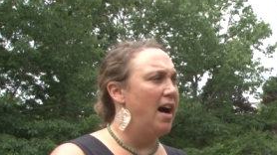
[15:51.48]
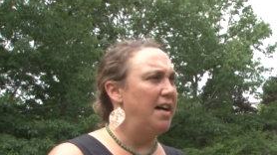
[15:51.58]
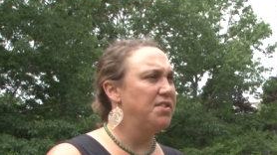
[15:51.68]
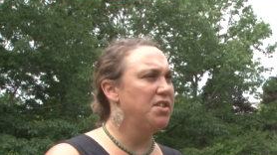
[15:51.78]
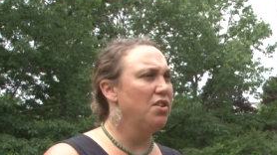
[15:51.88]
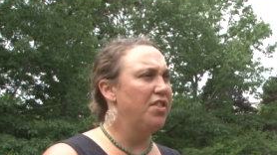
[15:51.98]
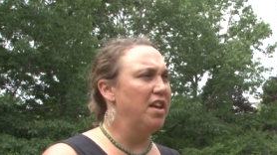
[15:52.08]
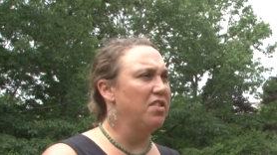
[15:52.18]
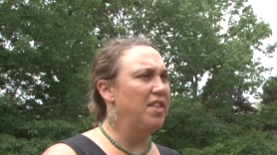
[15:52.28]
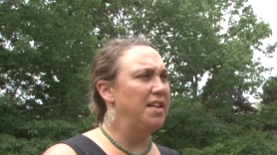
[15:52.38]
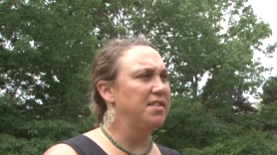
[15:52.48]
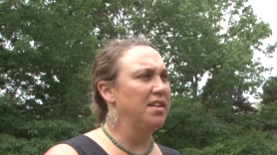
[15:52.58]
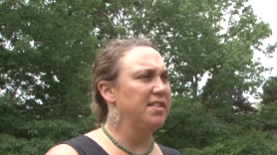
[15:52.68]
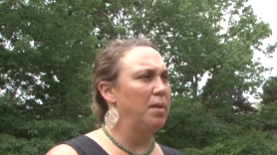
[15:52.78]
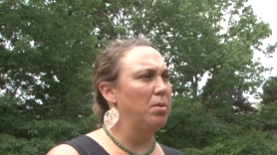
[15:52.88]
I still think that's an
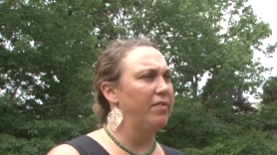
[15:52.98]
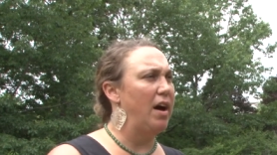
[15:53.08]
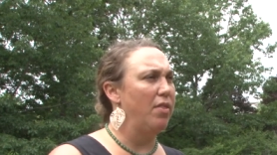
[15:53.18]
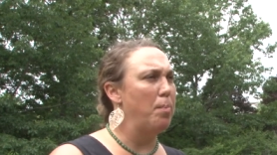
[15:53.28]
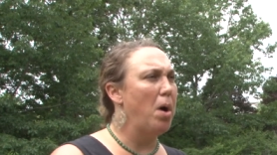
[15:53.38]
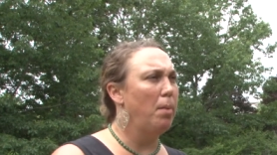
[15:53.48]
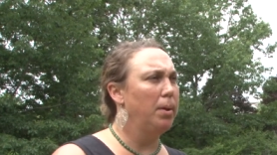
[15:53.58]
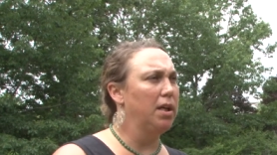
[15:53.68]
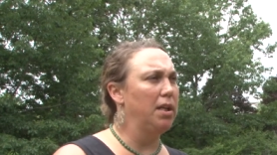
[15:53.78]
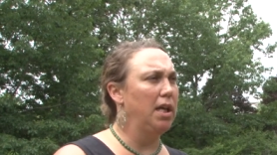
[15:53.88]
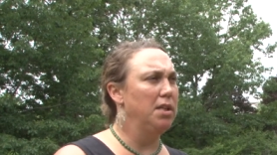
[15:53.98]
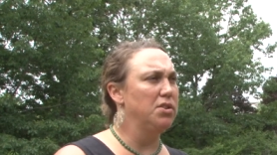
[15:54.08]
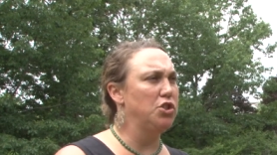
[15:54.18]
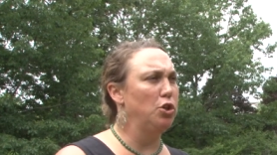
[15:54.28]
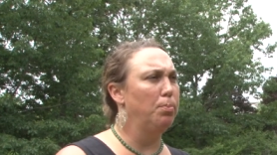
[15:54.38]
example of how the public
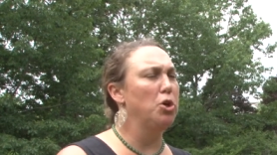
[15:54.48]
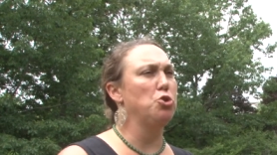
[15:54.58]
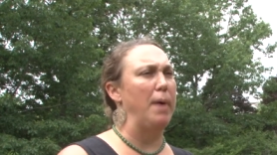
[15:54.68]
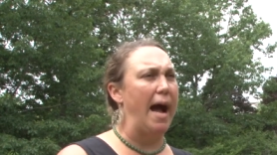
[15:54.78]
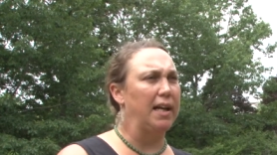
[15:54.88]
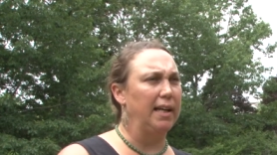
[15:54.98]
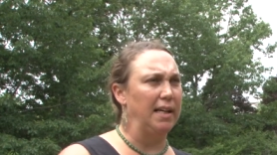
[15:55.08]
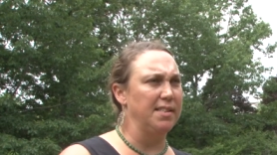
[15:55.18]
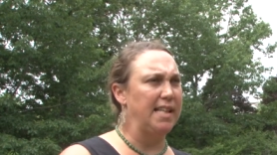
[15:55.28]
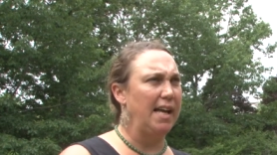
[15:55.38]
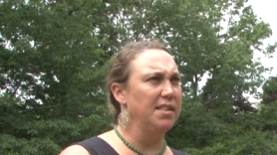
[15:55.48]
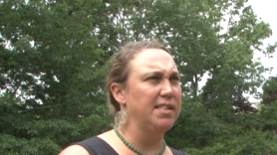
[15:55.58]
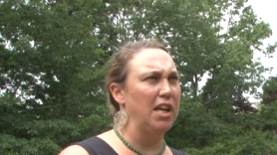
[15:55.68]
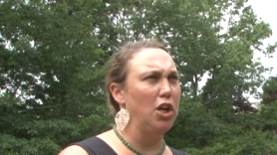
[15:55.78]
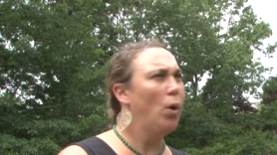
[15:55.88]
needs to push back against that and
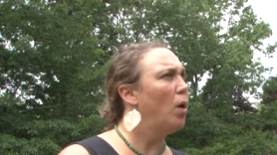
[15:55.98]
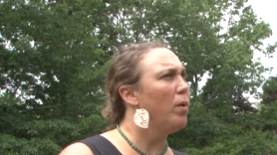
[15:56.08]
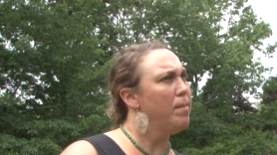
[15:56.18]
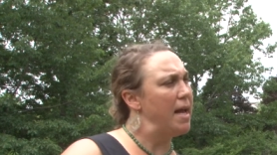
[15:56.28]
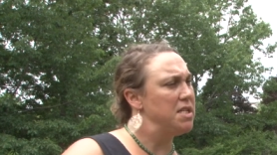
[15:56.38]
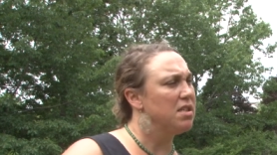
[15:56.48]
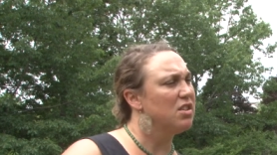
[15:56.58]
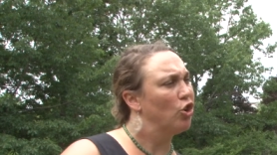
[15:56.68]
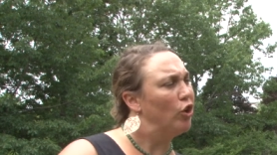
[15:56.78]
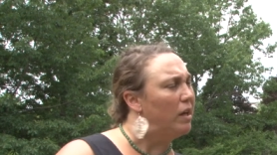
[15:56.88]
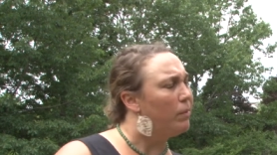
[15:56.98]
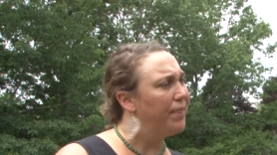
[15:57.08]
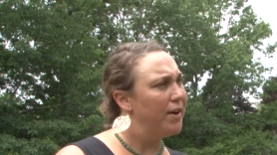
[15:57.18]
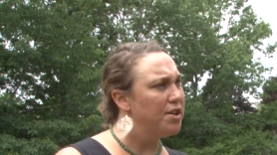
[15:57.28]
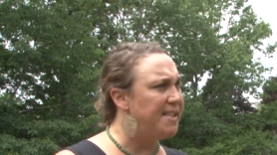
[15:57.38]
say, you know what, we may disagree
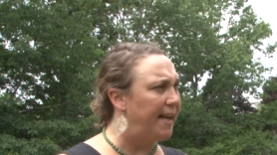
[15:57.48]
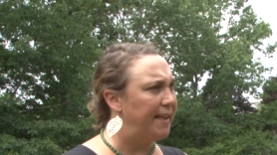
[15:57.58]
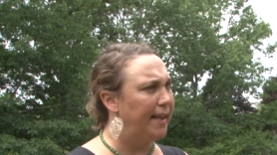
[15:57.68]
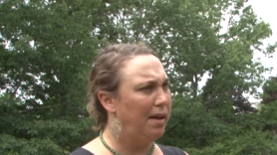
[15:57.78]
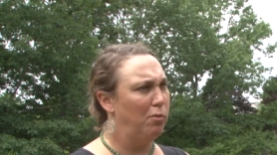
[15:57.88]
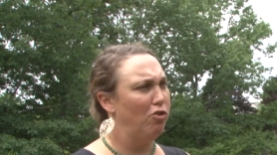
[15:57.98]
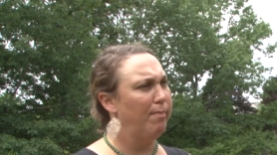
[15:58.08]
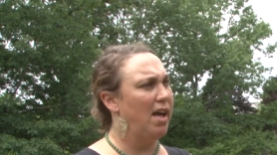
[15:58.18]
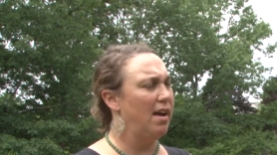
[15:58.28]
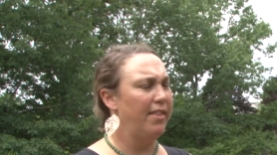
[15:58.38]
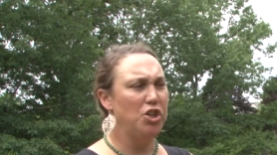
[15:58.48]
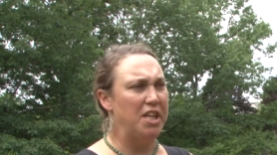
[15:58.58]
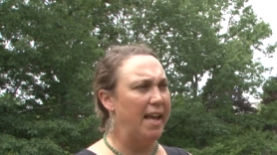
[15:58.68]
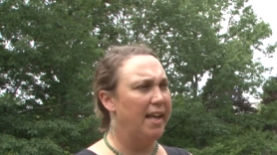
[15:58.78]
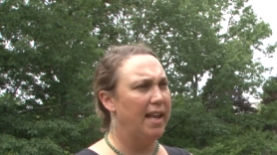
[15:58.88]
with their take a knee movement and their
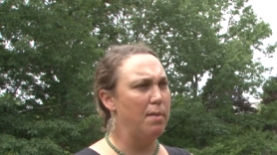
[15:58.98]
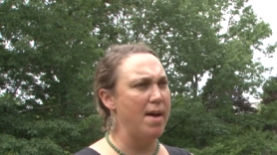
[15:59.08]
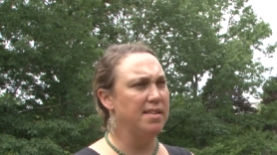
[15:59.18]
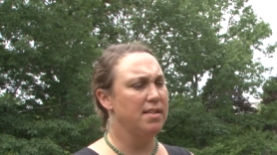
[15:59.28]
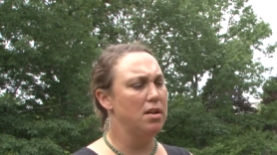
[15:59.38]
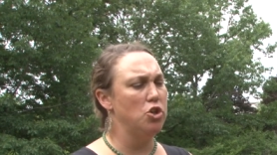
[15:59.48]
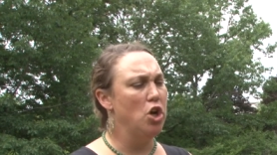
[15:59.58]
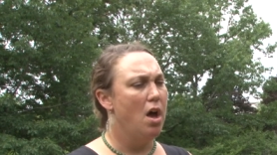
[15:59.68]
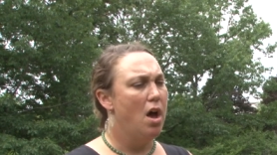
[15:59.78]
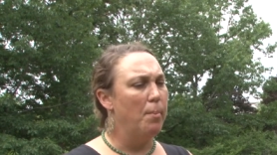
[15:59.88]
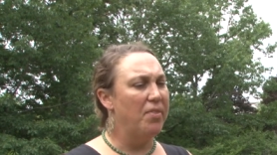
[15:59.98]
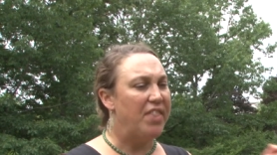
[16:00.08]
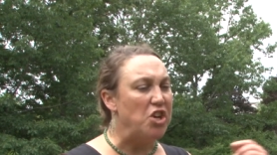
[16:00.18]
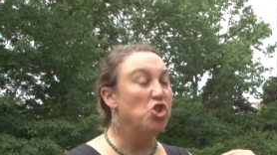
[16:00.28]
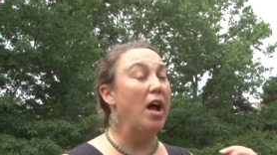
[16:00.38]
take a knee message, but
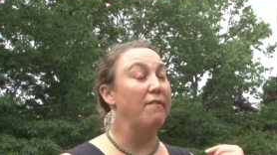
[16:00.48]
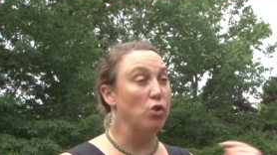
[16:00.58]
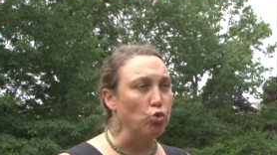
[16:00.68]
they should have the